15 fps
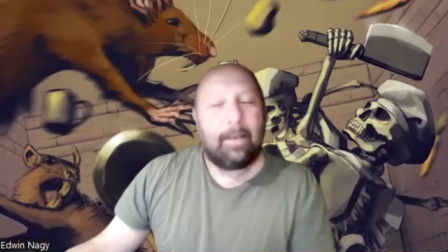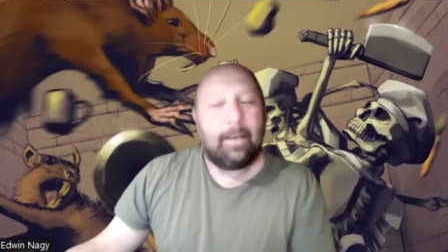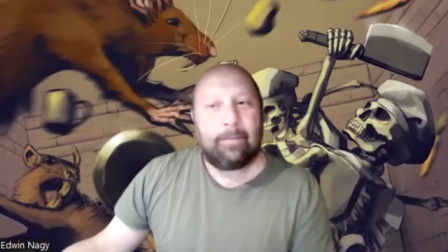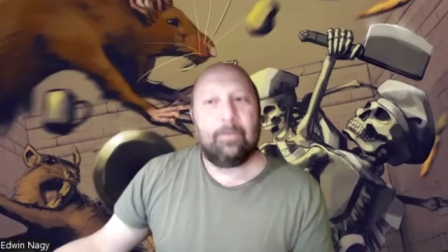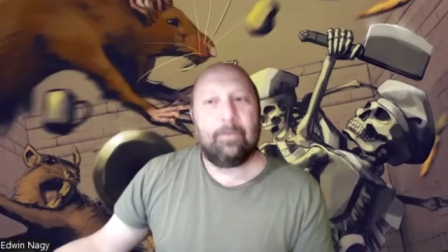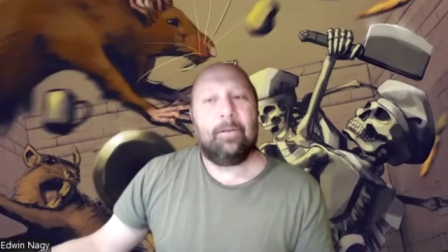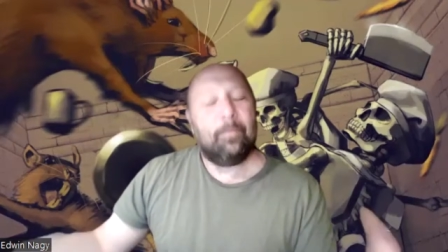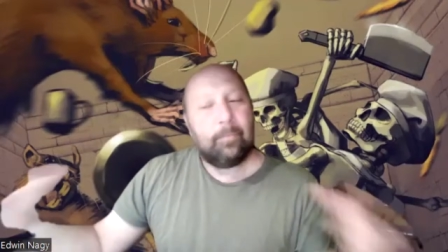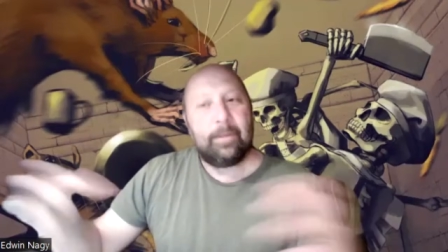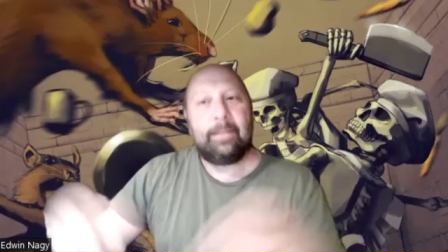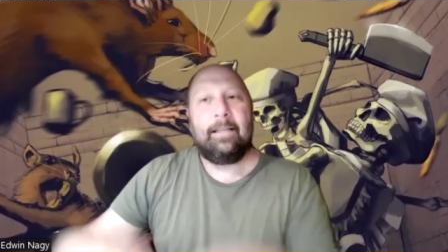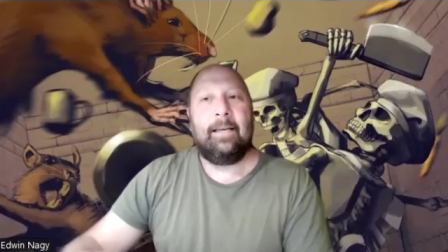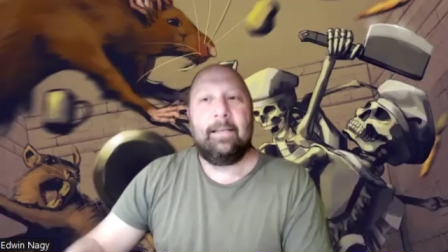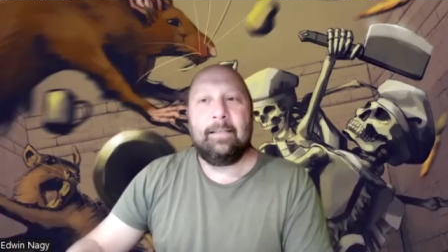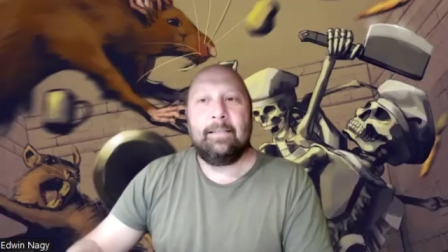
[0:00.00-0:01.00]
and if you can
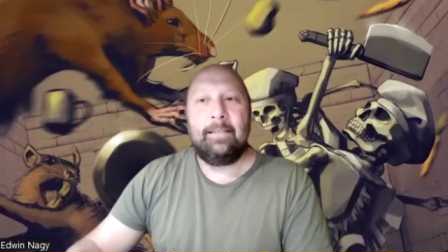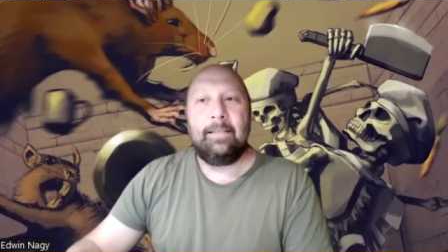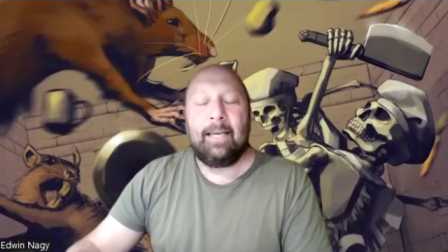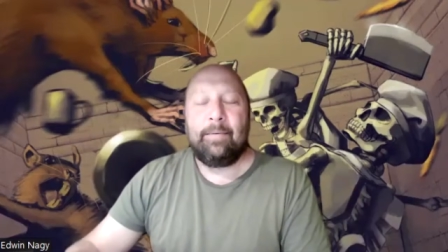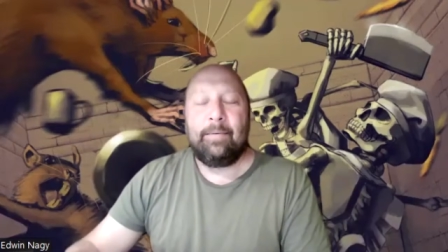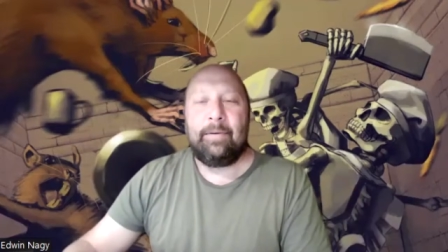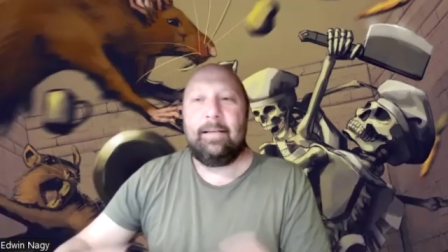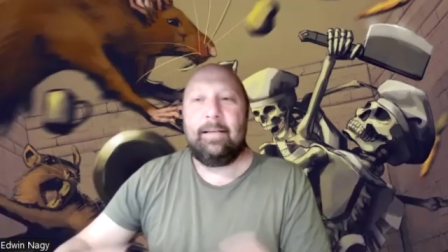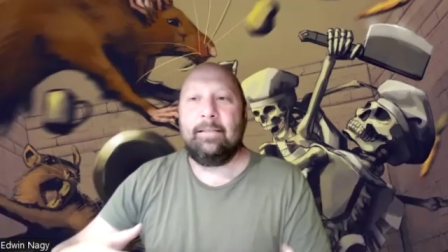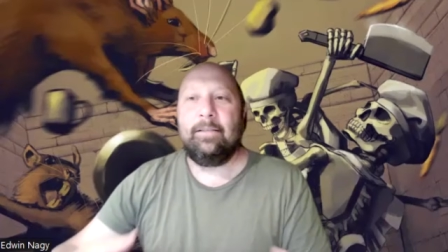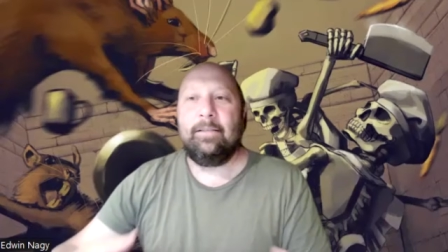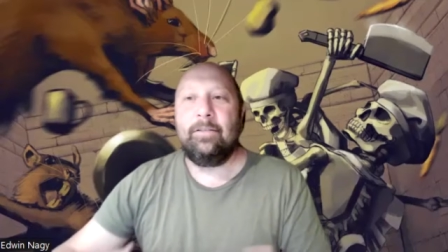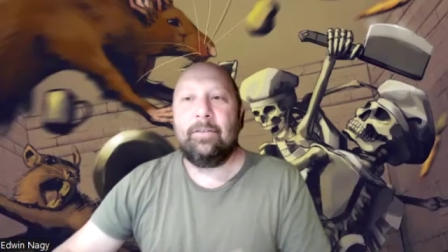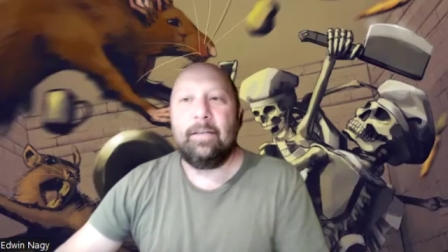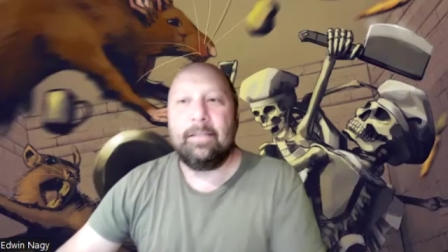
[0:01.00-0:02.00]
bring that into gaming that's
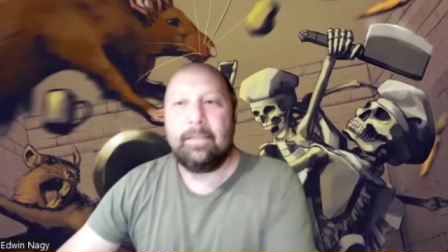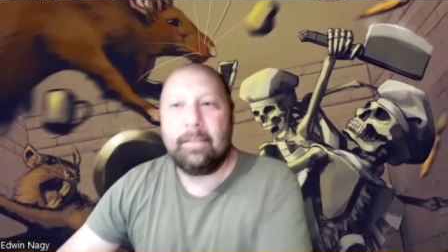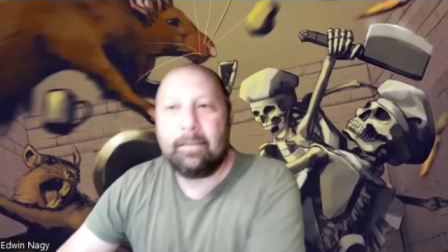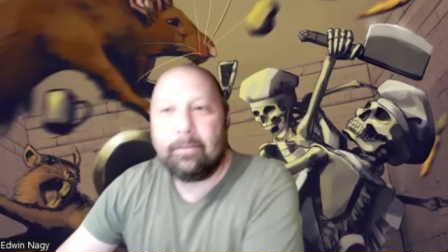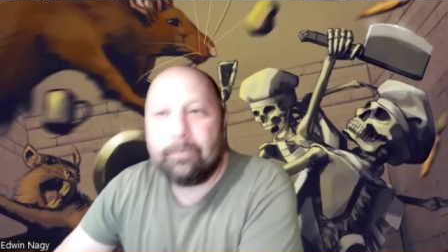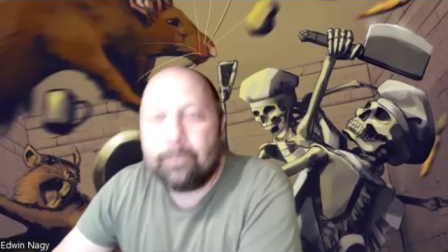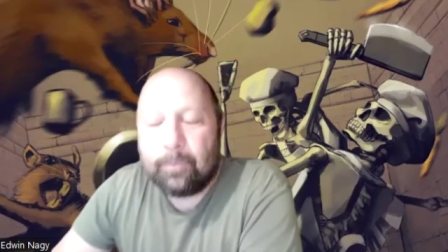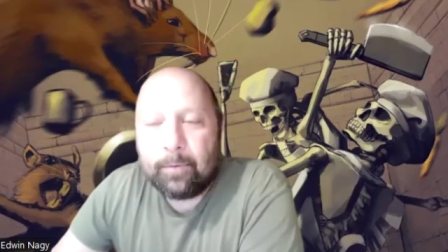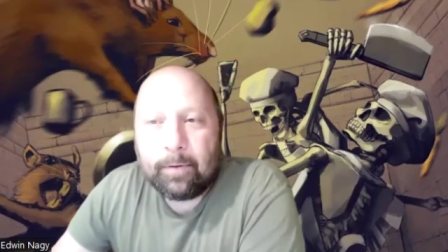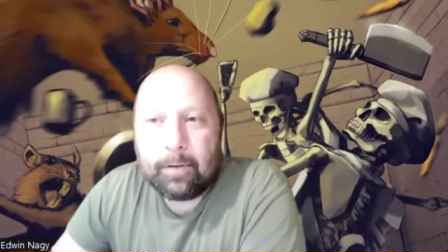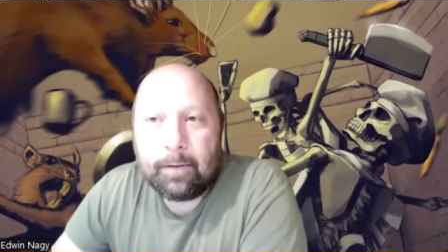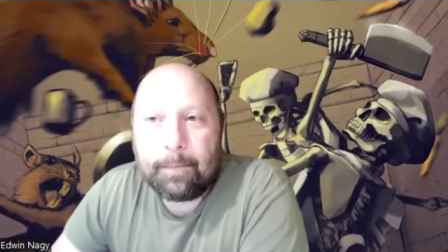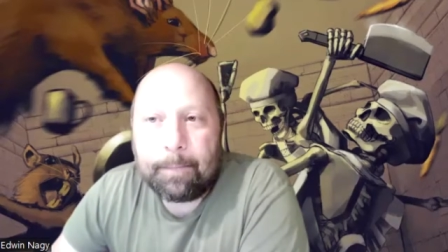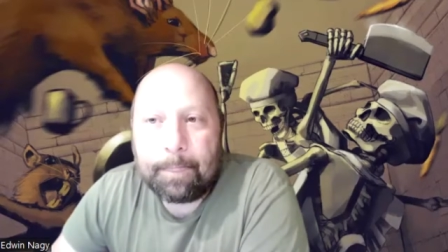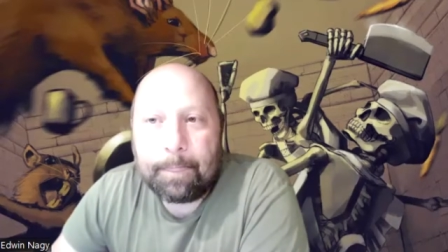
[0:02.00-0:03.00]
interesting
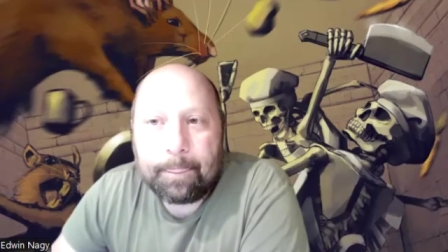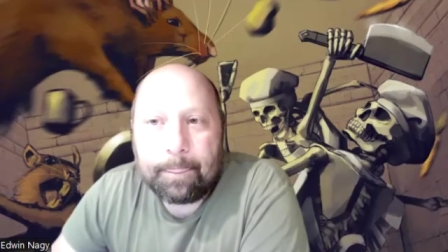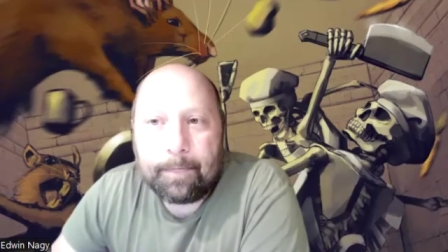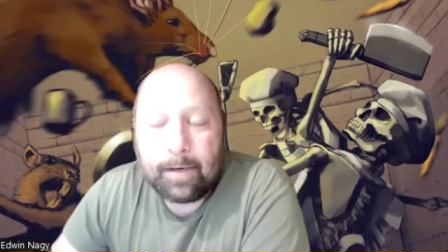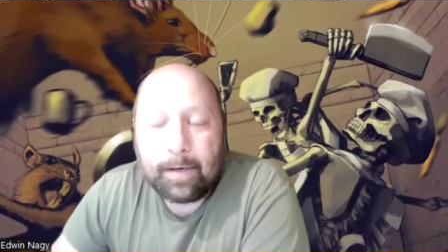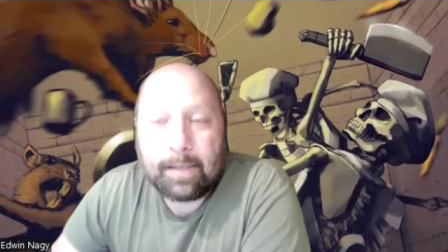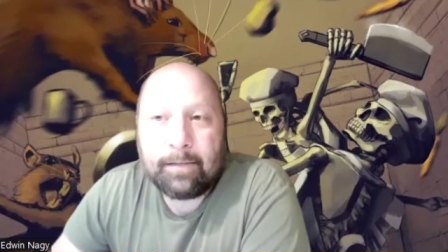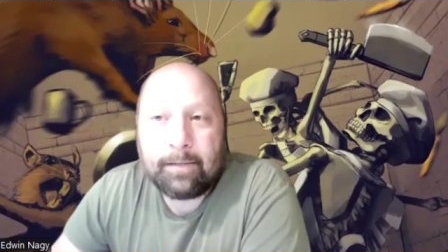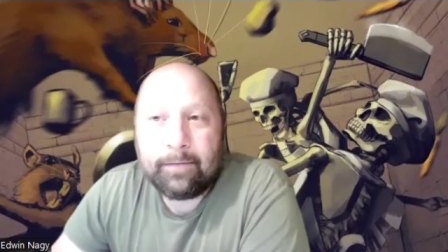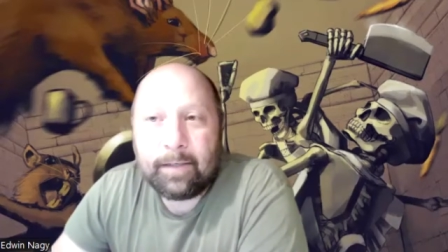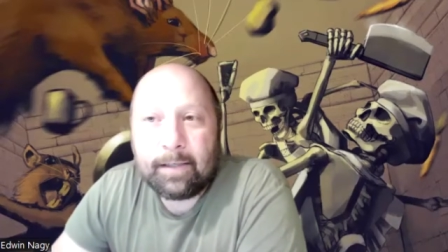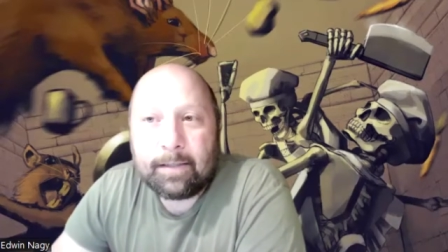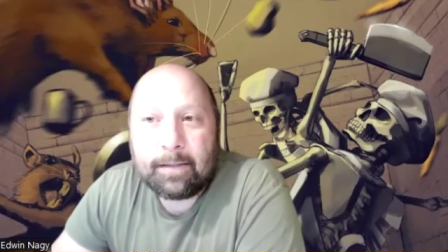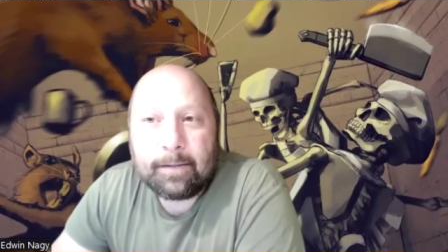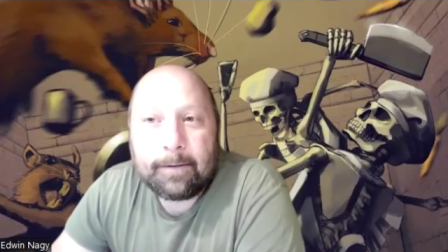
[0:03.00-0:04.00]
for the rest of
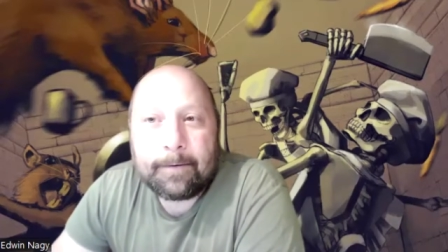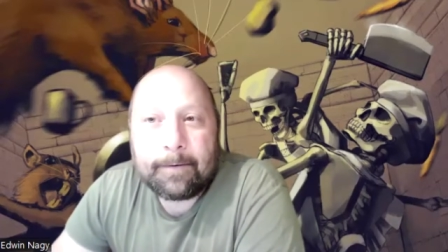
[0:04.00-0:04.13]
us